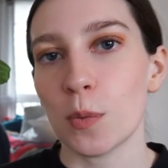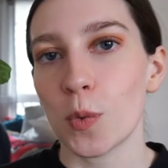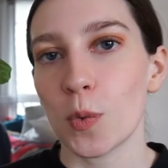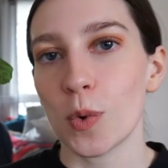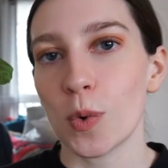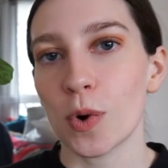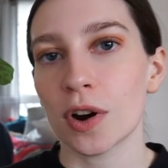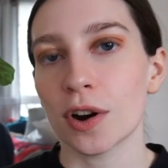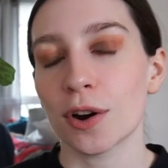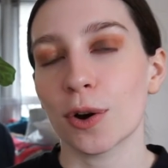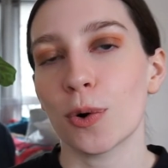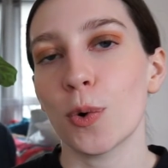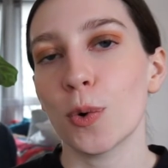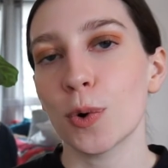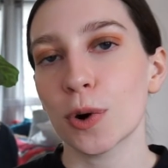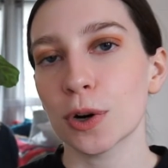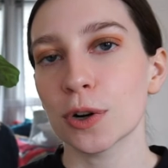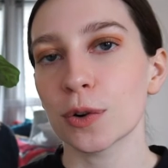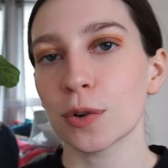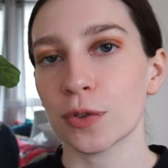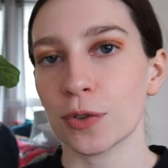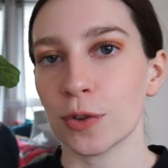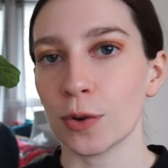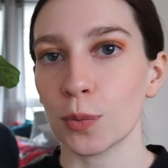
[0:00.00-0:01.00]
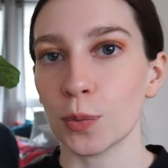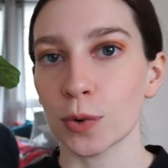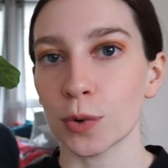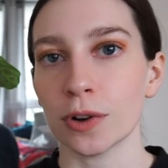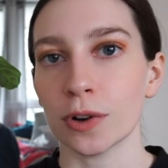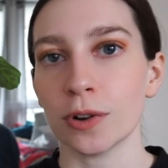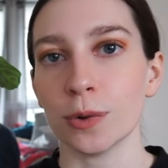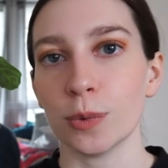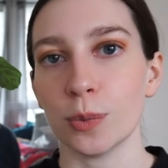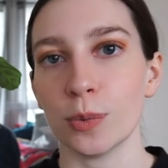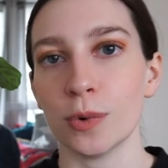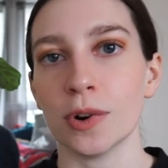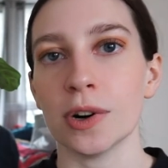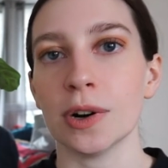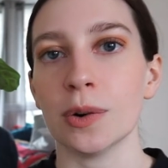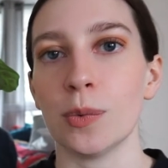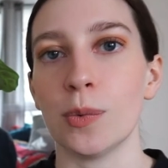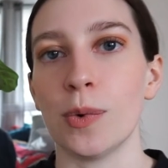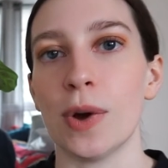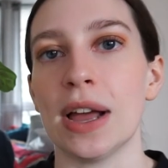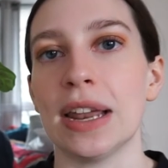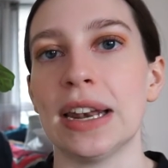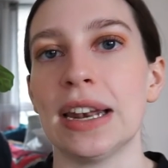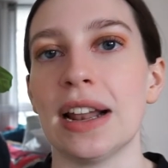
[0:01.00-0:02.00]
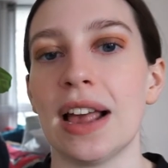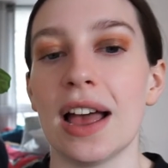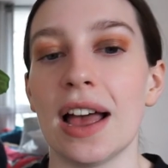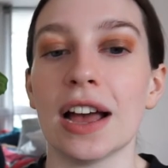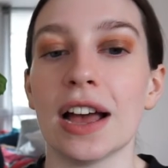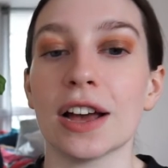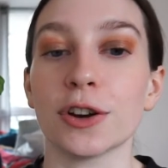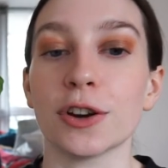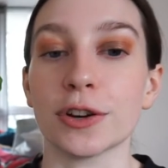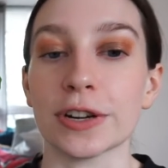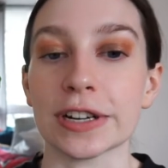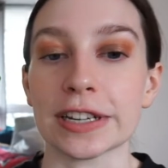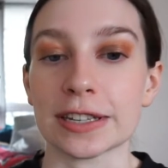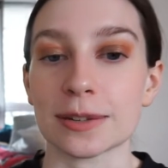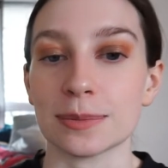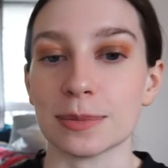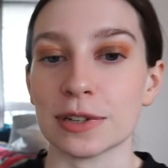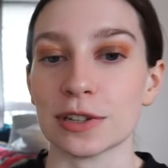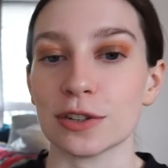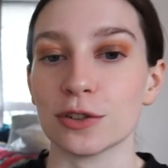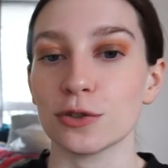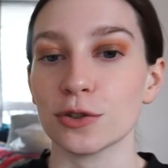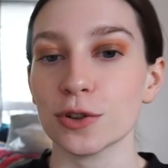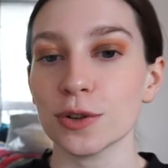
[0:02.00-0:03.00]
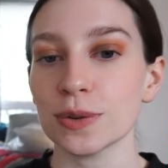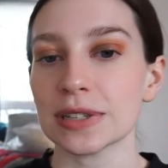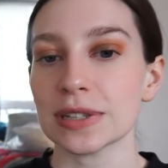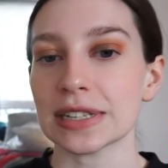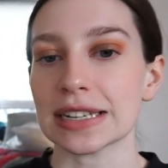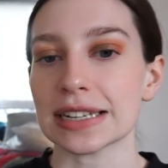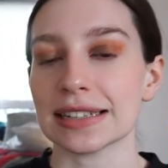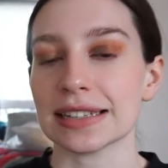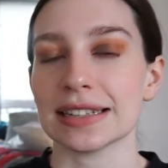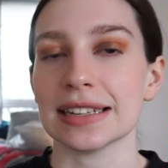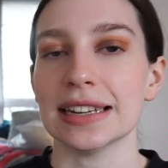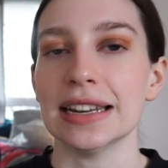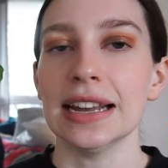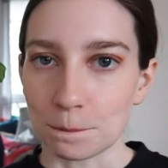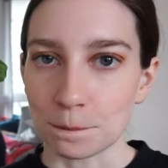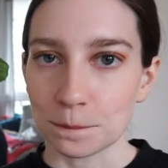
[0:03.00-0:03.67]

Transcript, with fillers: War or the World War I uh, Christmas truces.